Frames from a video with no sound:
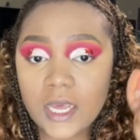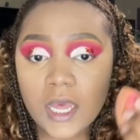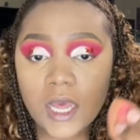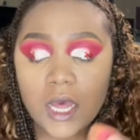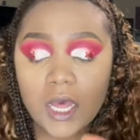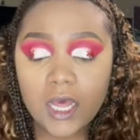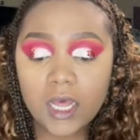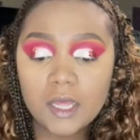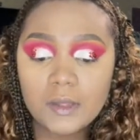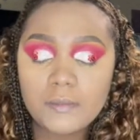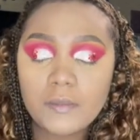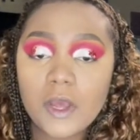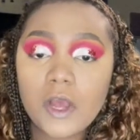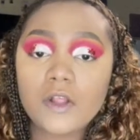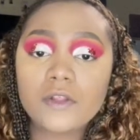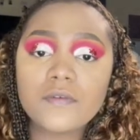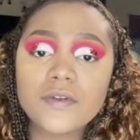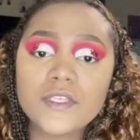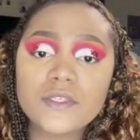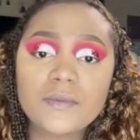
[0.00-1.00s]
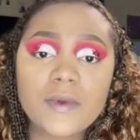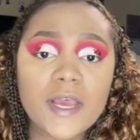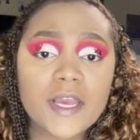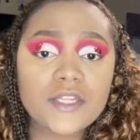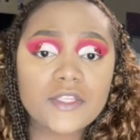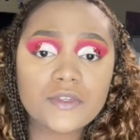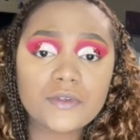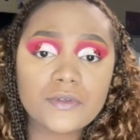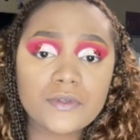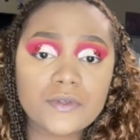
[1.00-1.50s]
The only reason why I
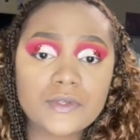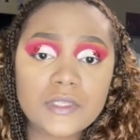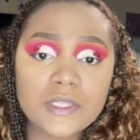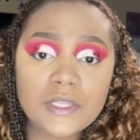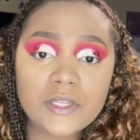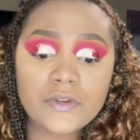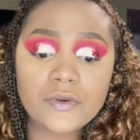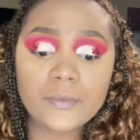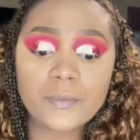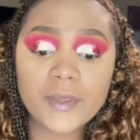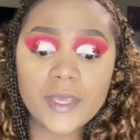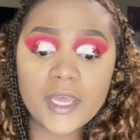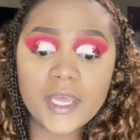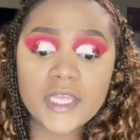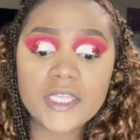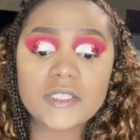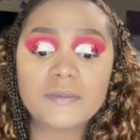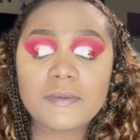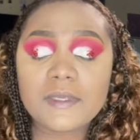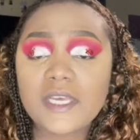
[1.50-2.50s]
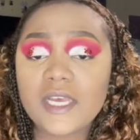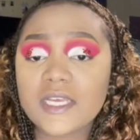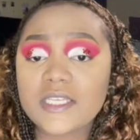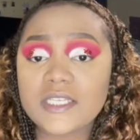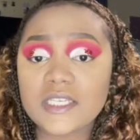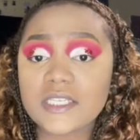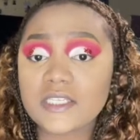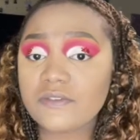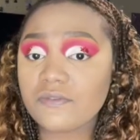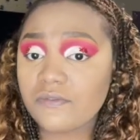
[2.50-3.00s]
do use a little bit is because
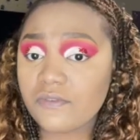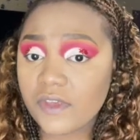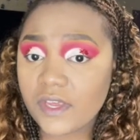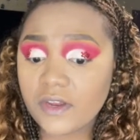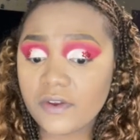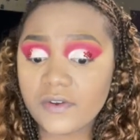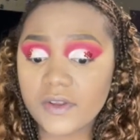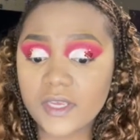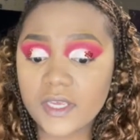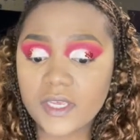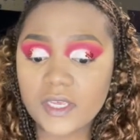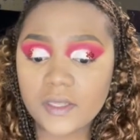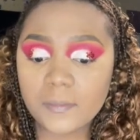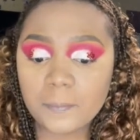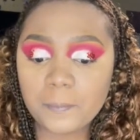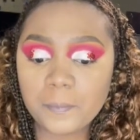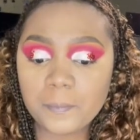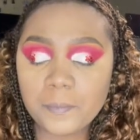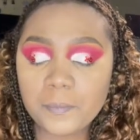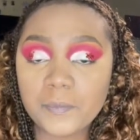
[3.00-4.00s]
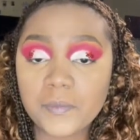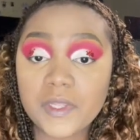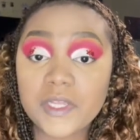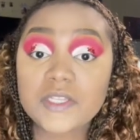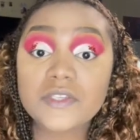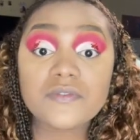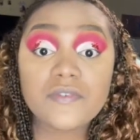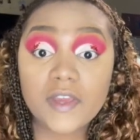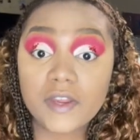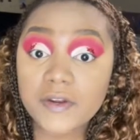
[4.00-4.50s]
it's very
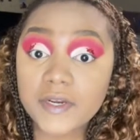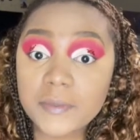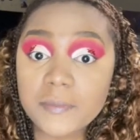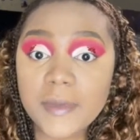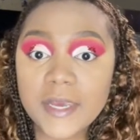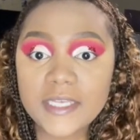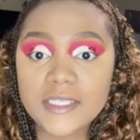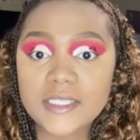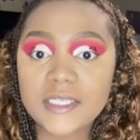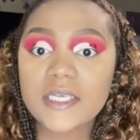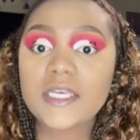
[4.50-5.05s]
messy.